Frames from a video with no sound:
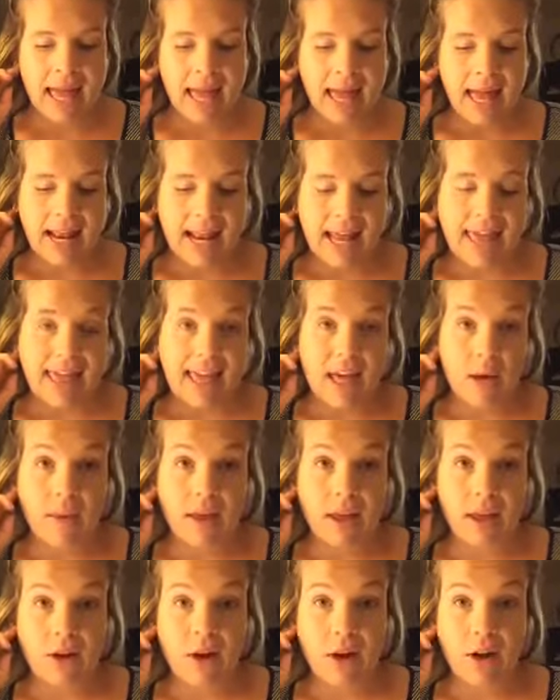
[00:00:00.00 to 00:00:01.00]
I think we
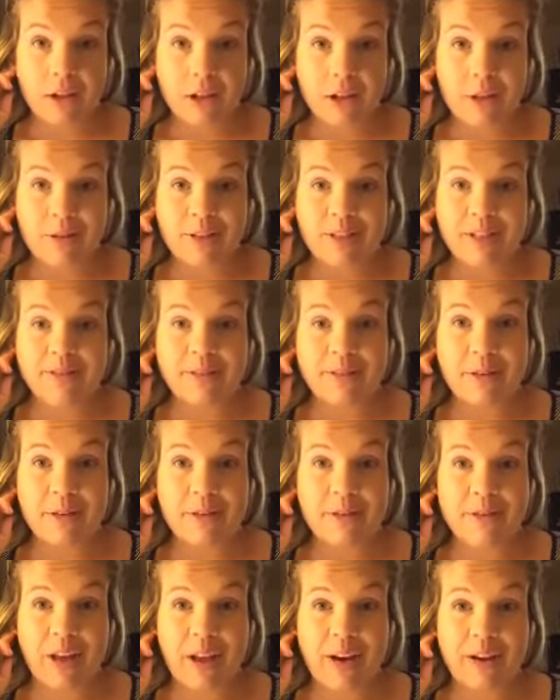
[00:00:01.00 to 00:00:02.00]
could all use a full
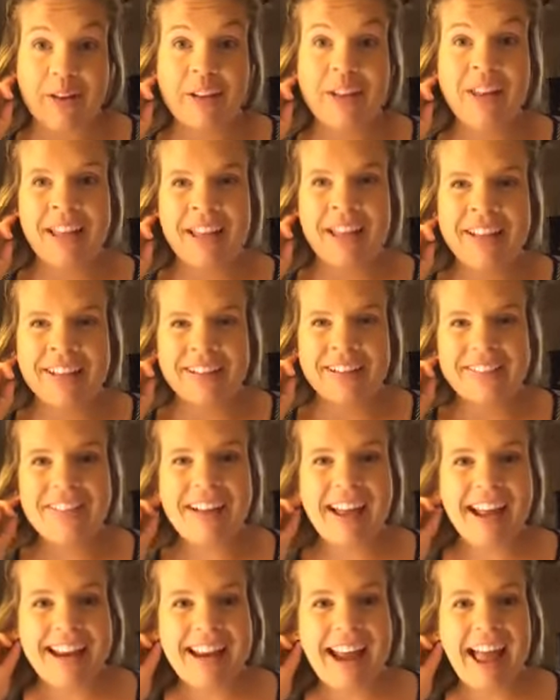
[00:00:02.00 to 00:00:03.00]
funnel
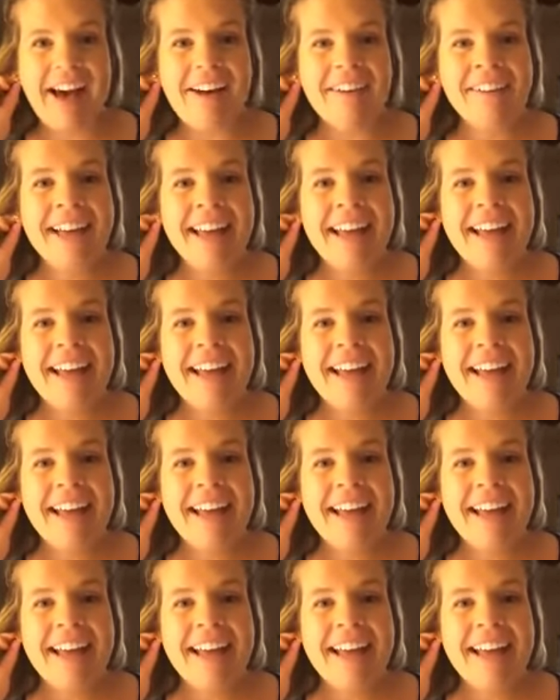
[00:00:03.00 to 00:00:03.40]
right now.